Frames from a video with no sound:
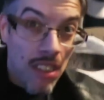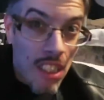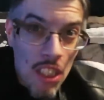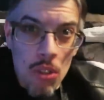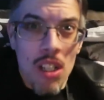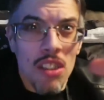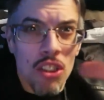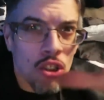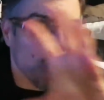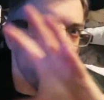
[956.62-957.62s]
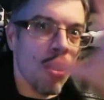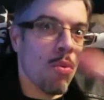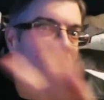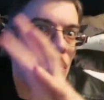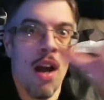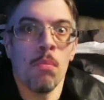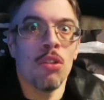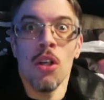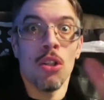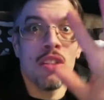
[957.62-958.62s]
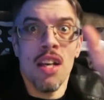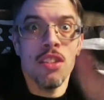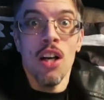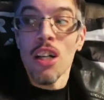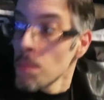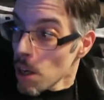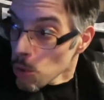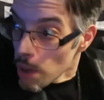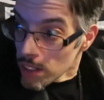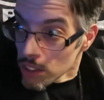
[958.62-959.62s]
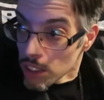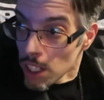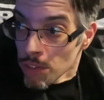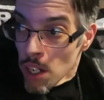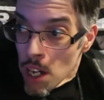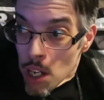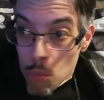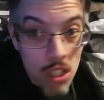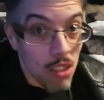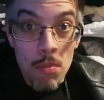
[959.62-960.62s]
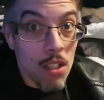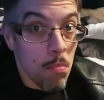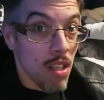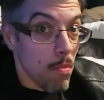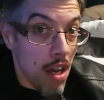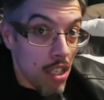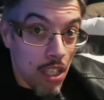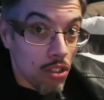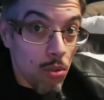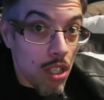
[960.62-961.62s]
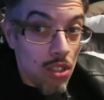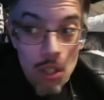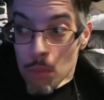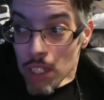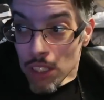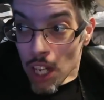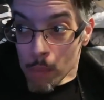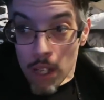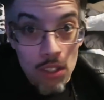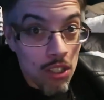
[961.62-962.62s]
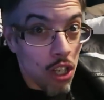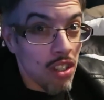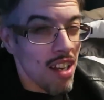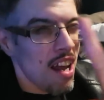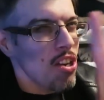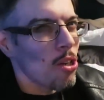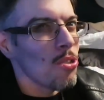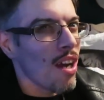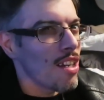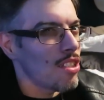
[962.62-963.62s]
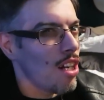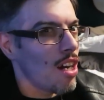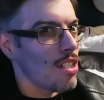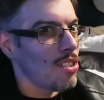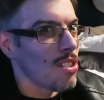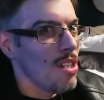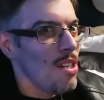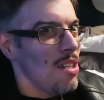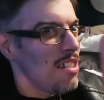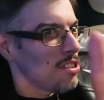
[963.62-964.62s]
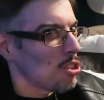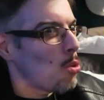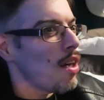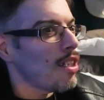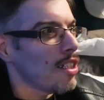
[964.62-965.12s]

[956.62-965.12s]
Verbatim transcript: this, you know, cut this short. We don't want to ramble all day talking about rent and stuff because me and me and Mikey can do this. We can talk about this all day, and I know you guys saw us and a little quick